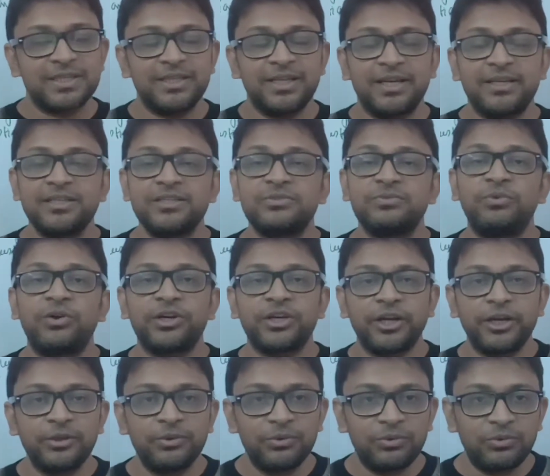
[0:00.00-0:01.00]
That is, what are
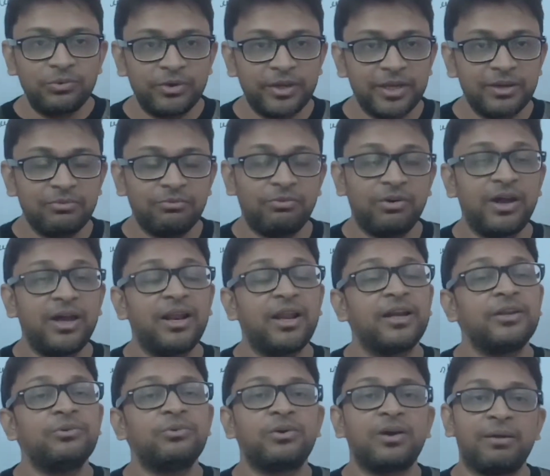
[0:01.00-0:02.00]
you doing? Where are
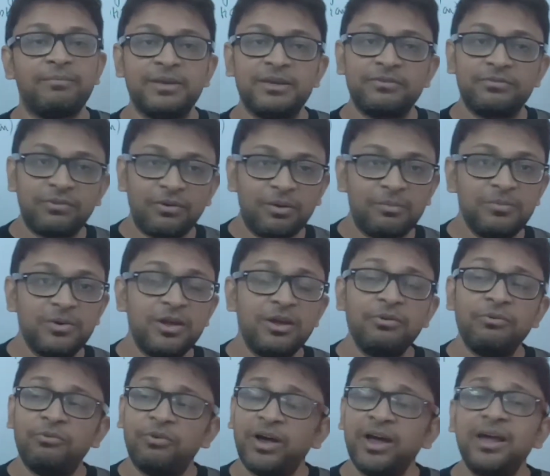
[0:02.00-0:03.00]
you coming from?
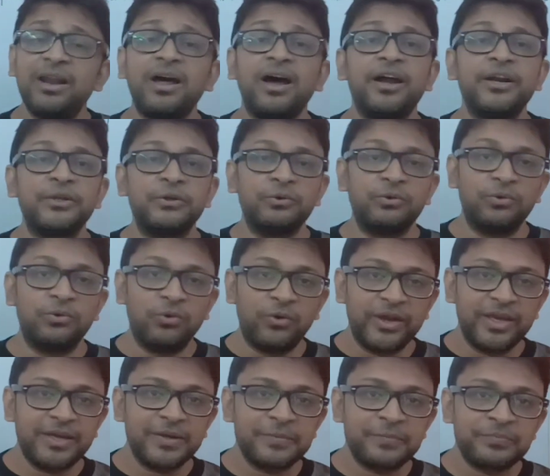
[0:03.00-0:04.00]
Where are you
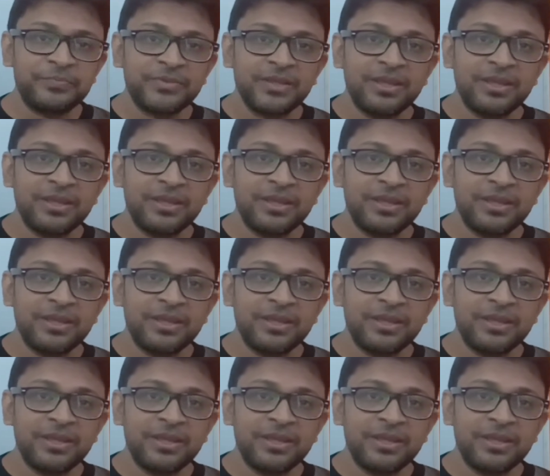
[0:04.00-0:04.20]
going?